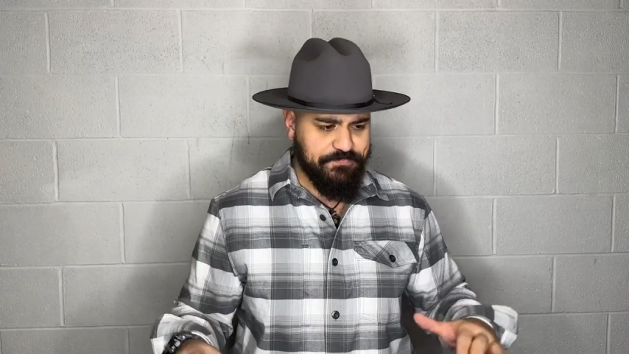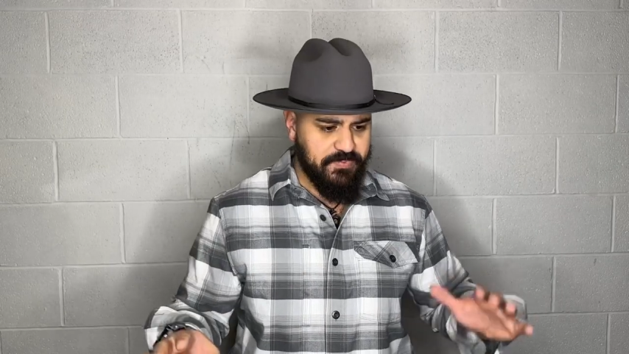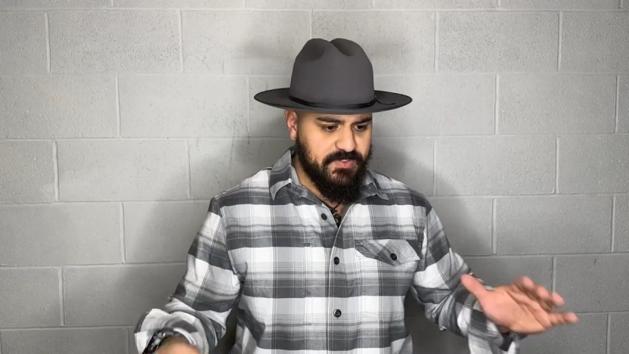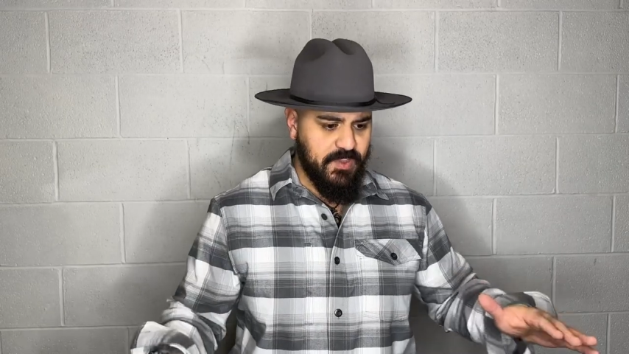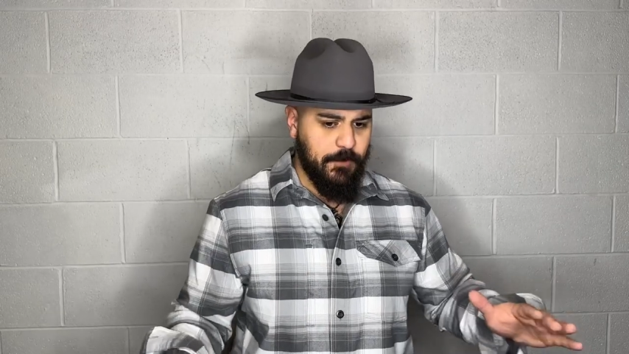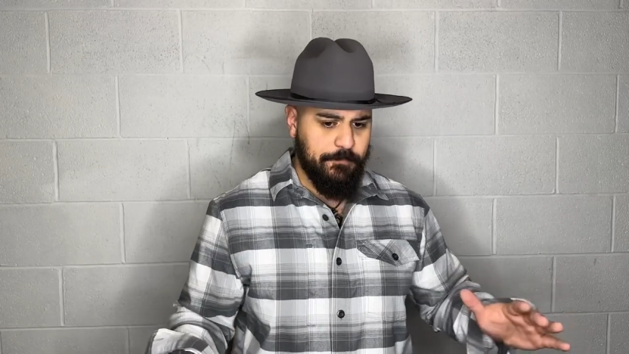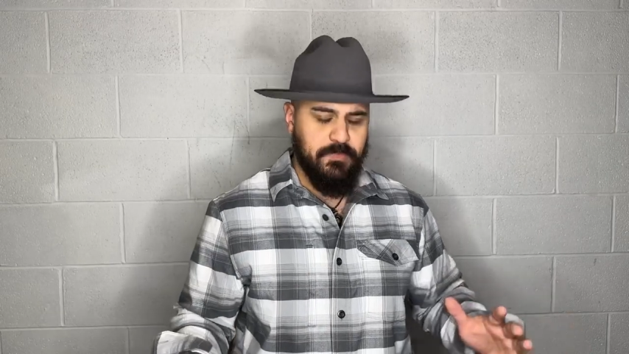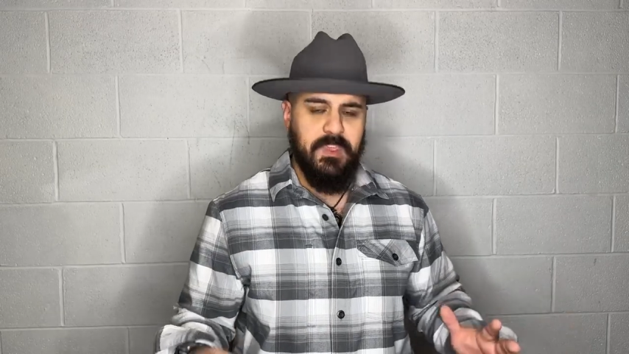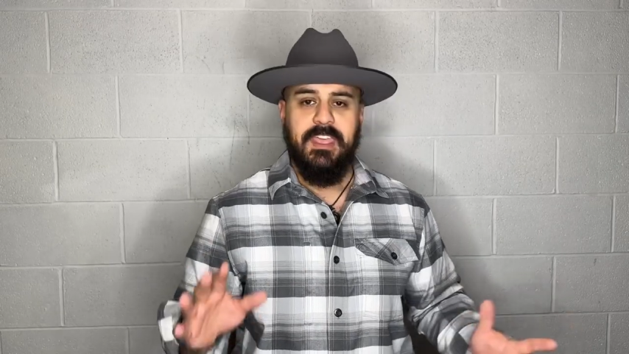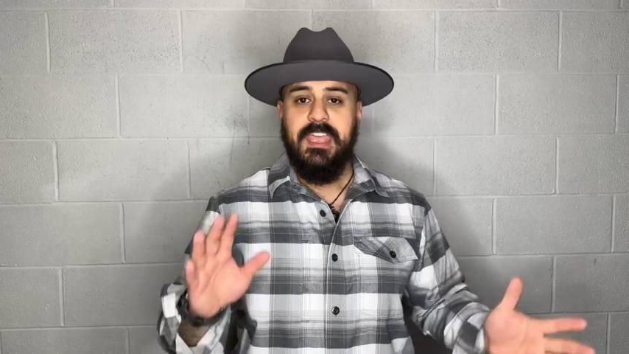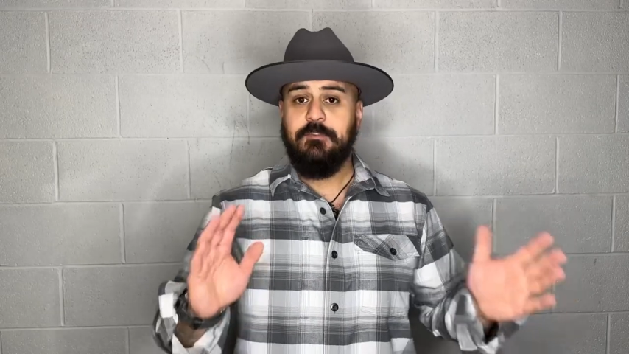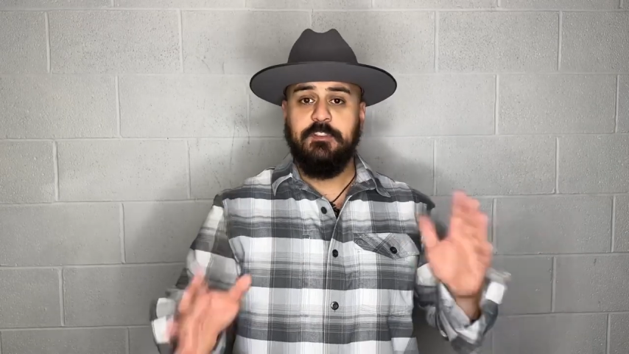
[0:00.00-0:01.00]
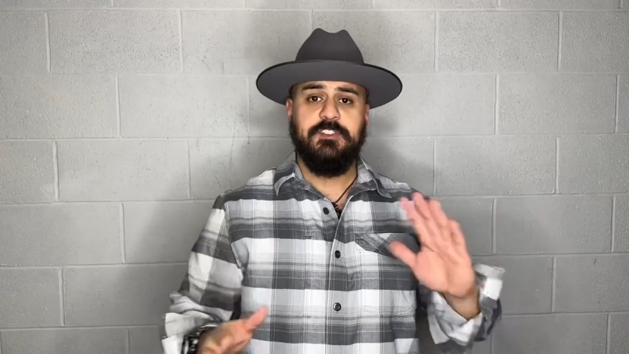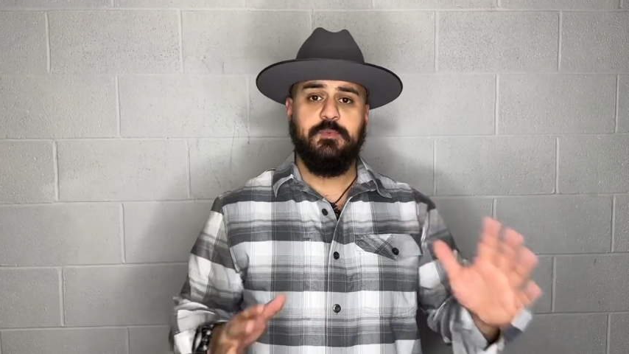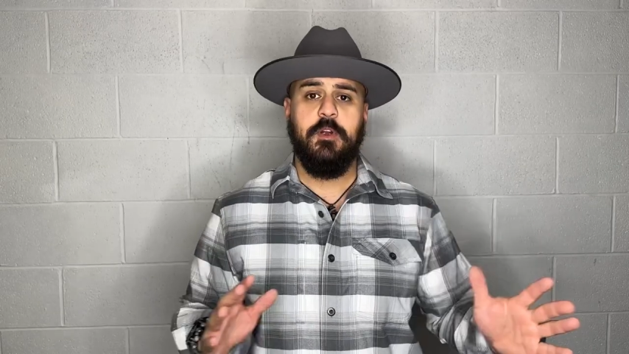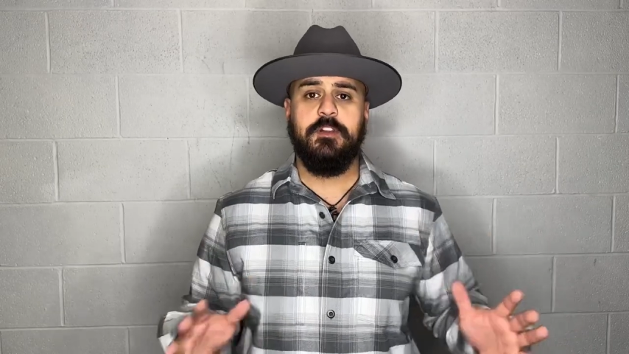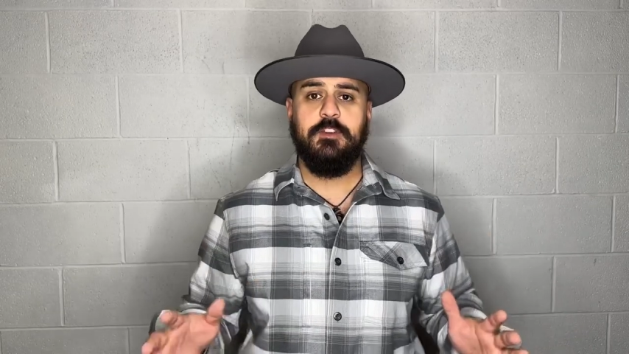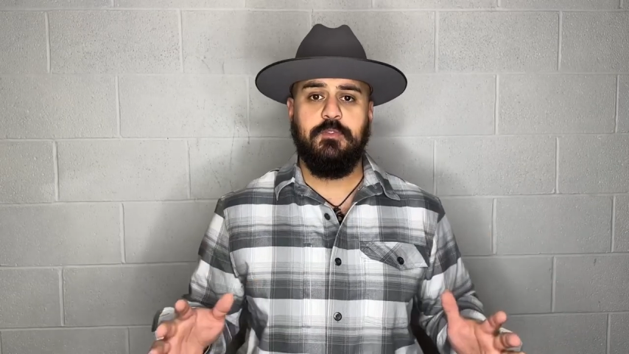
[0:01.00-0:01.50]
So if you're just
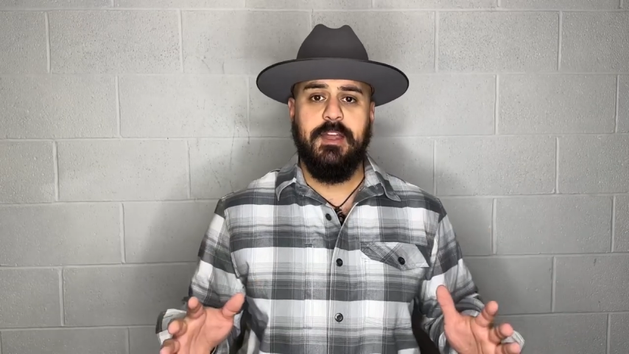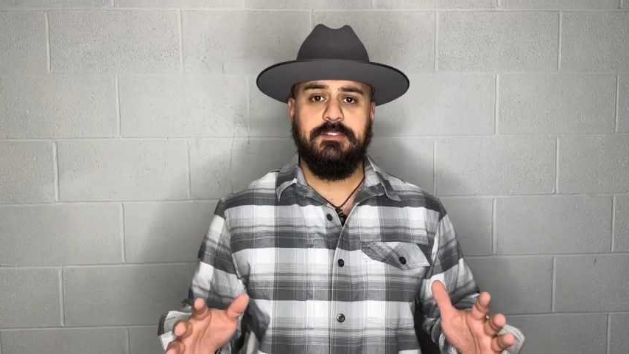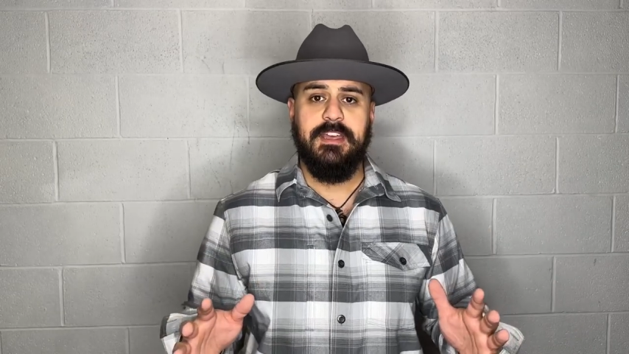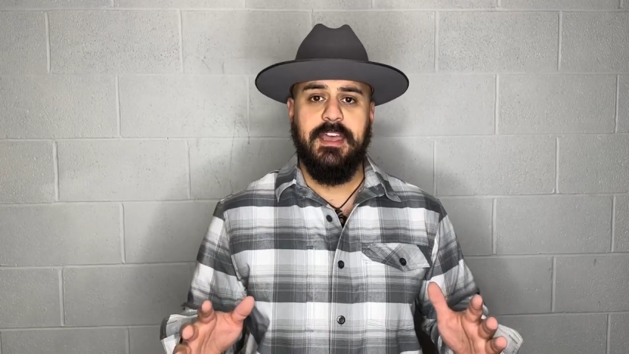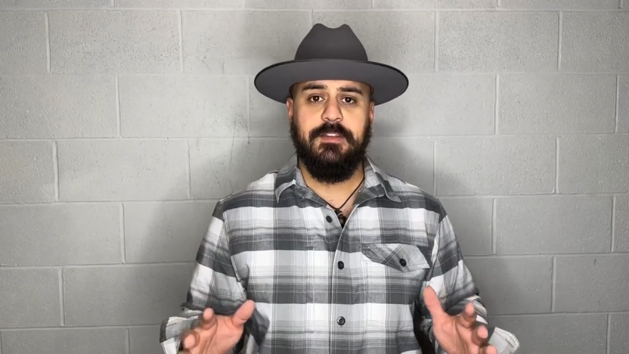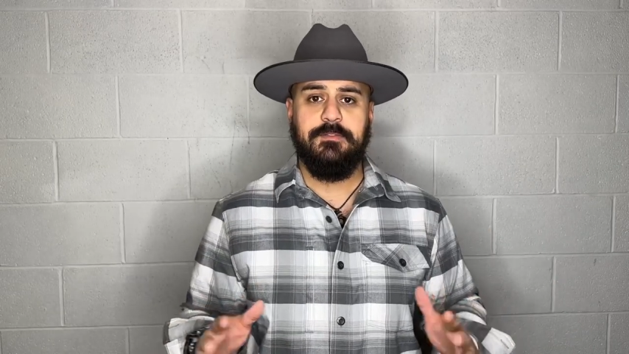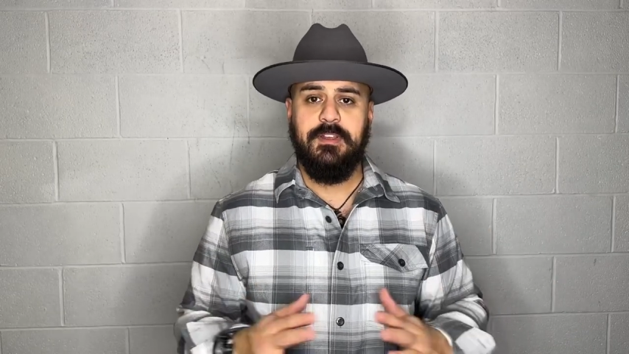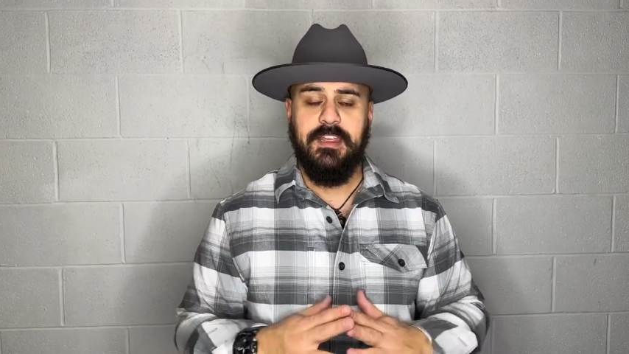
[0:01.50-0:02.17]
wearing it around town,